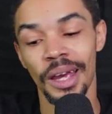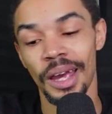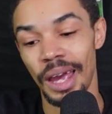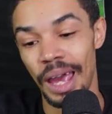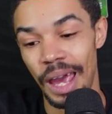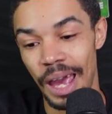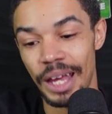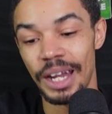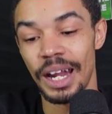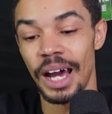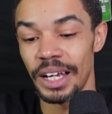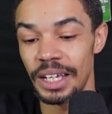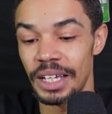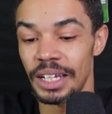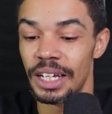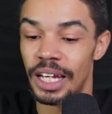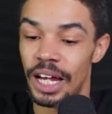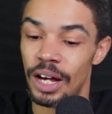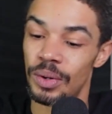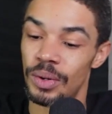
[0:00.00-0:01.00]
And I can
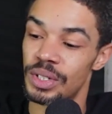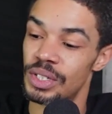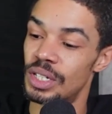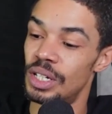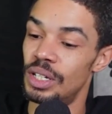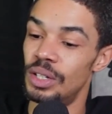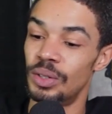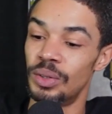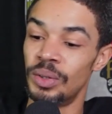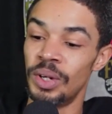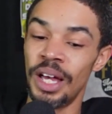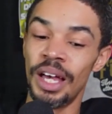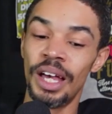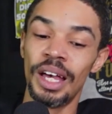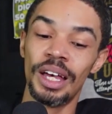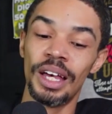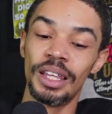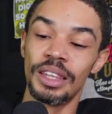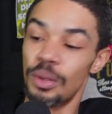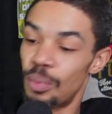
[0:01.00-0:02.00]
guarantee you
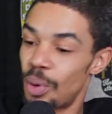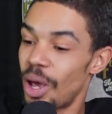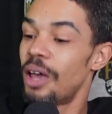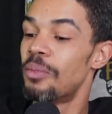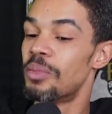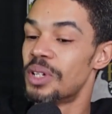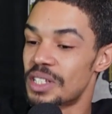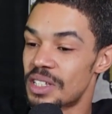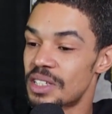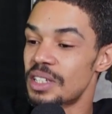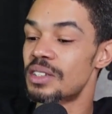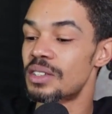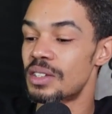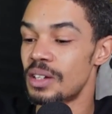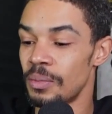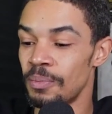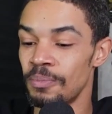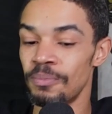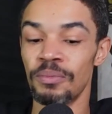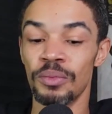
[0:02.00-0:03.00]
the payment system,